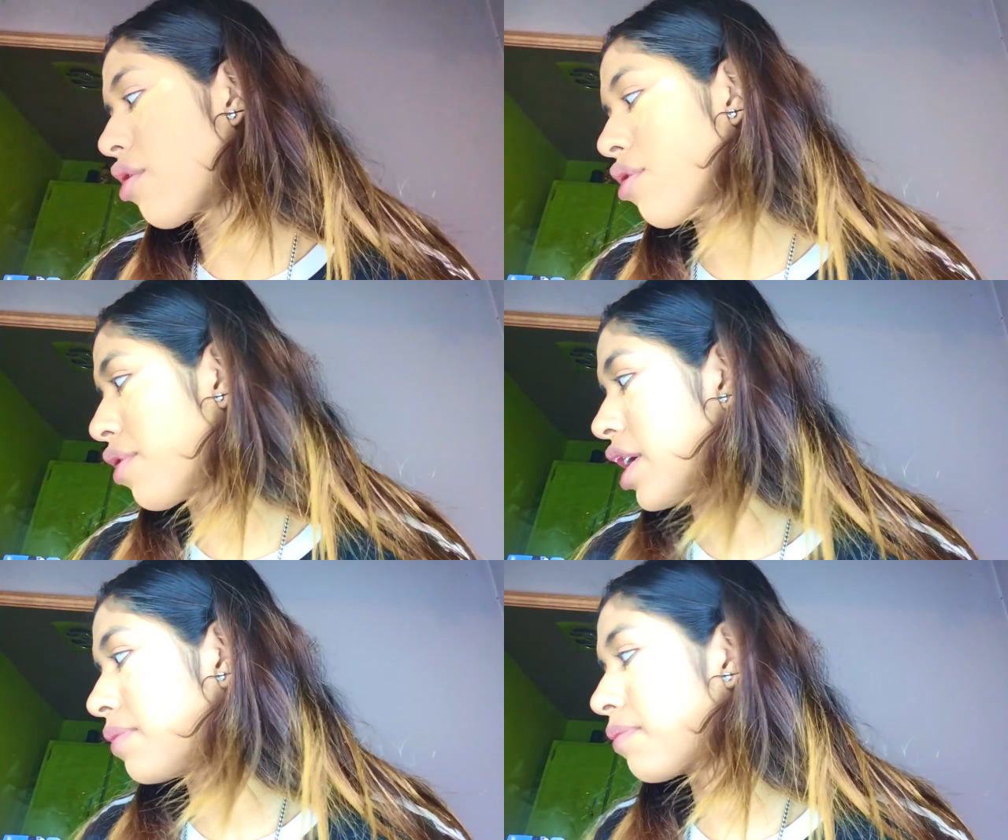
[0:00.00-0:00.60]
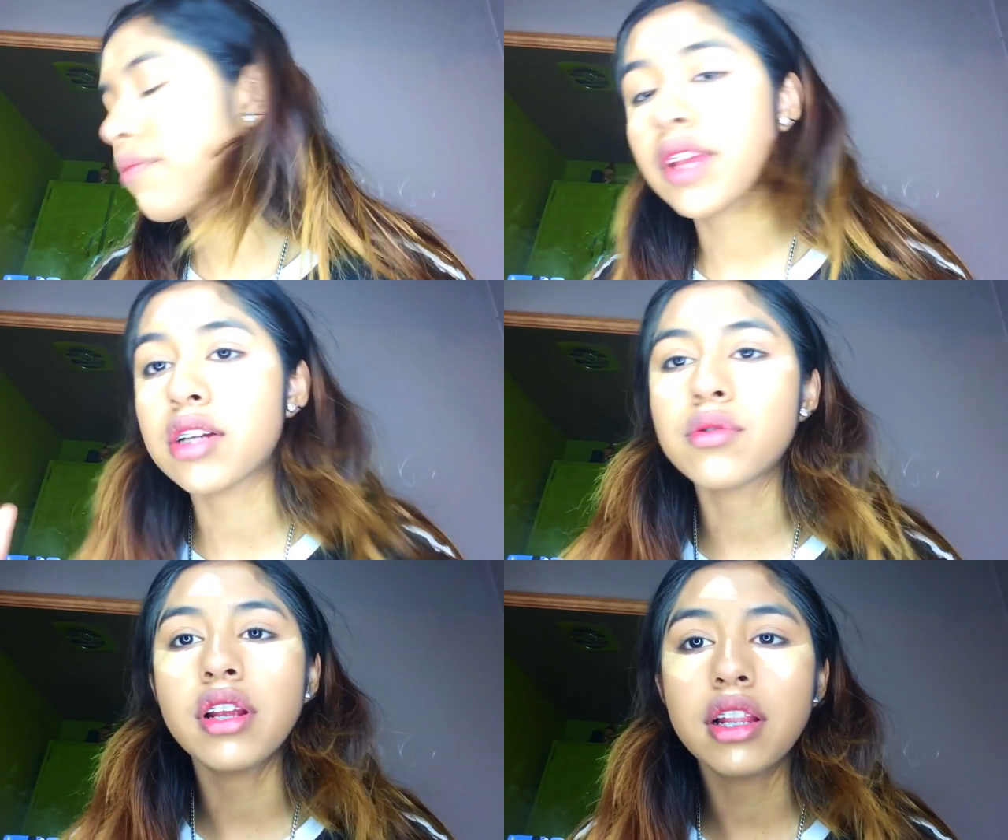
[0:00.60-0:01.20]
I don't know,
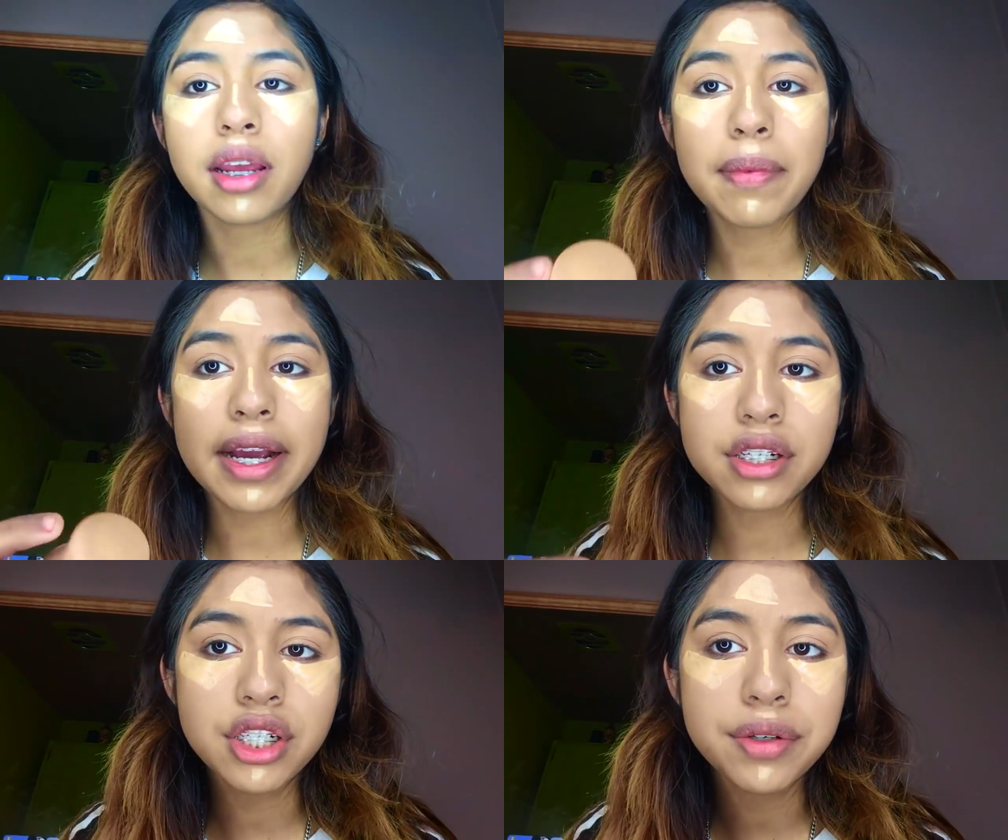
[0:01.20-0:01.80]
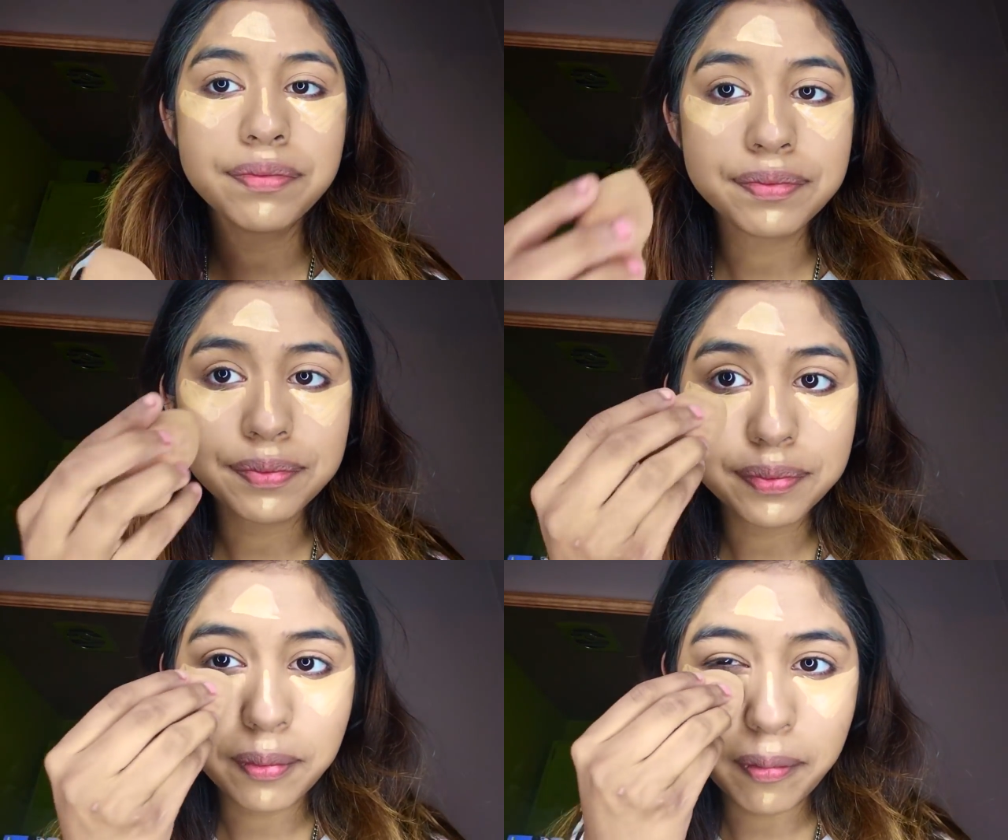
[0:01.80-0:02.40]
I really like packaging.
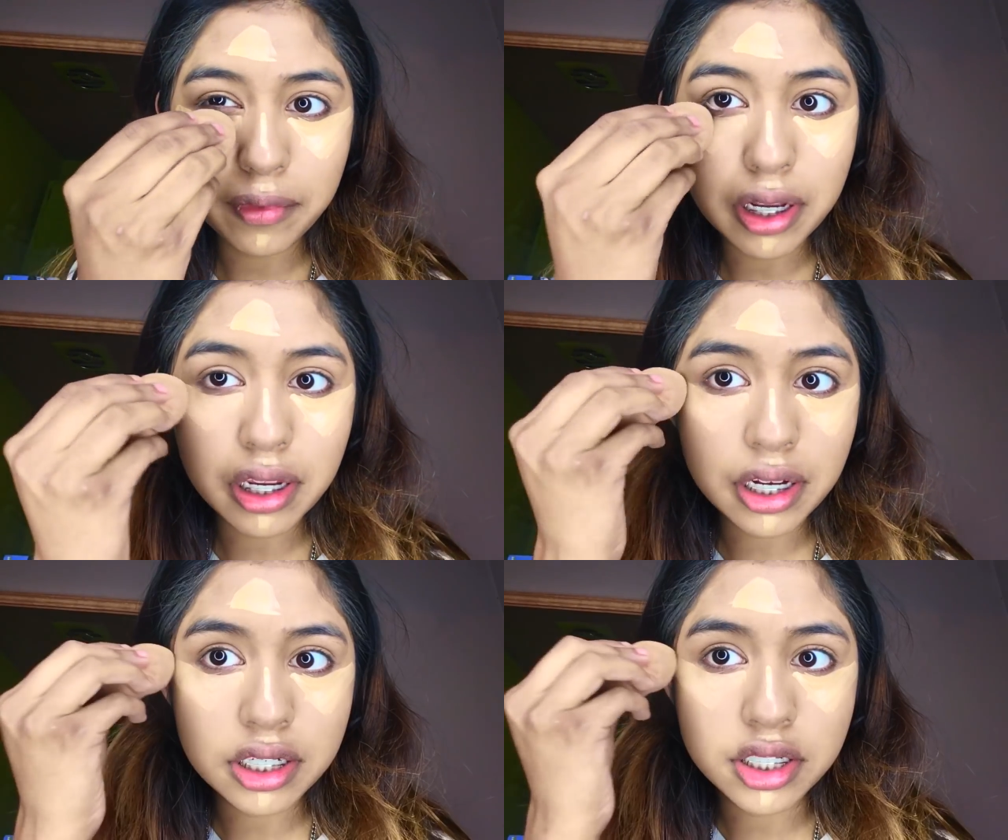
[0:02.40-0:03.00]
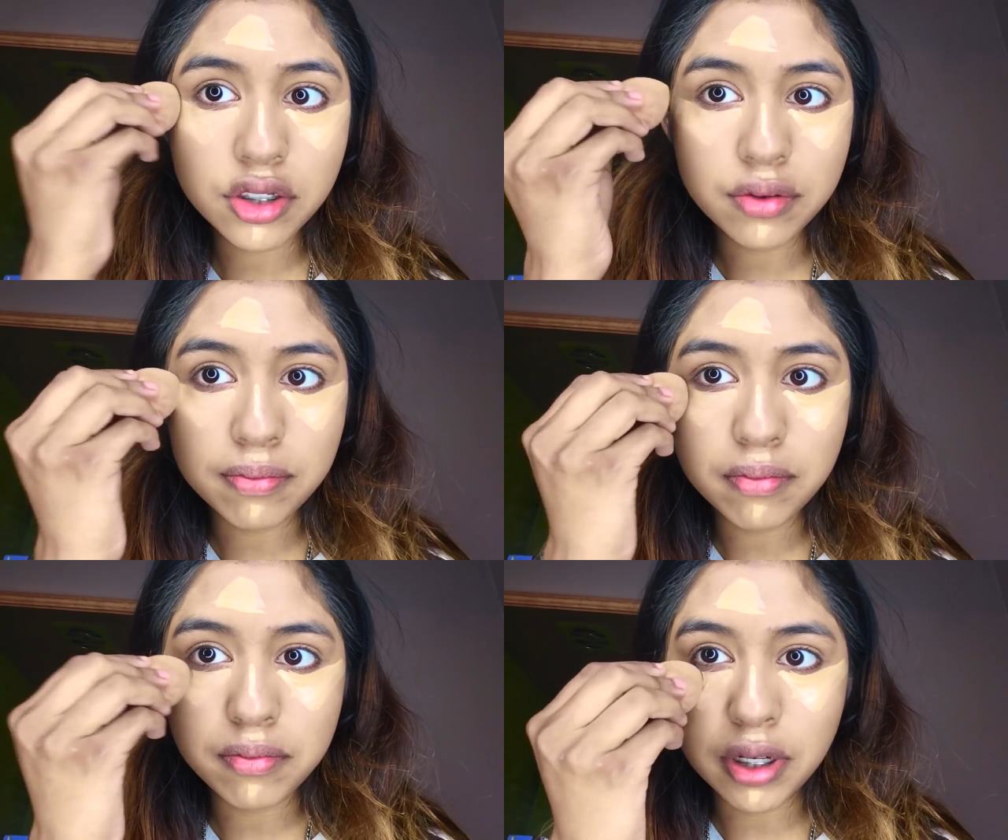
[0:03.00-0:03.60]
Like, it just
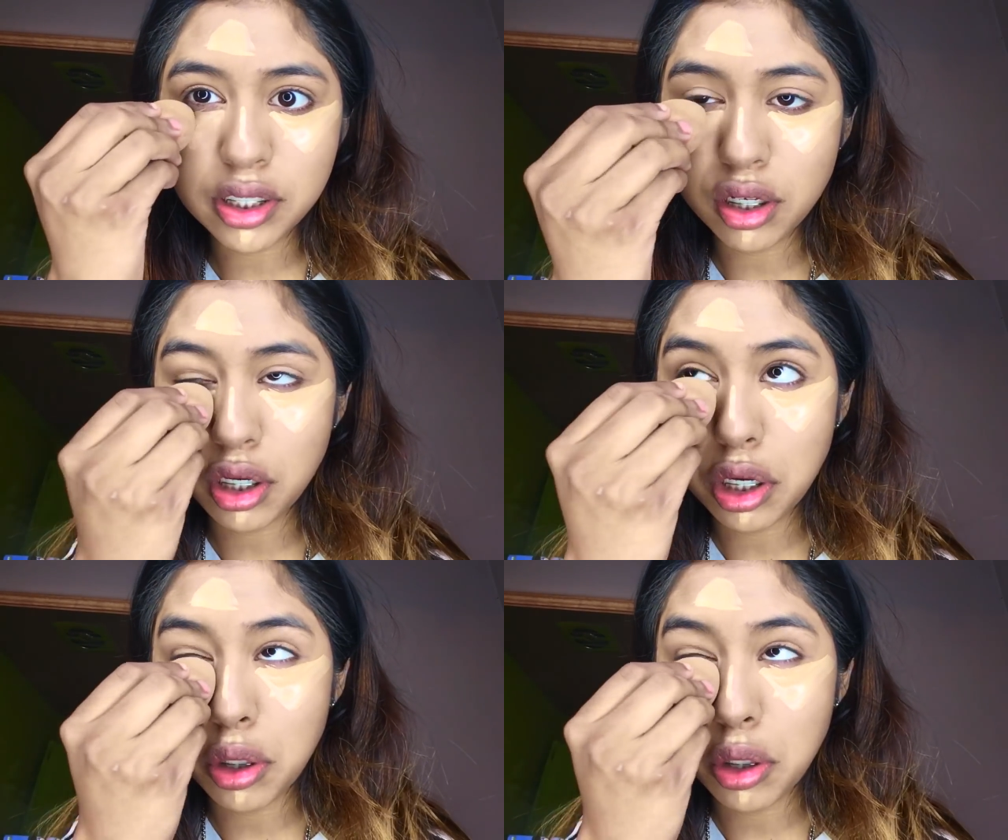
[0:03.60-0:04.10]
makes it look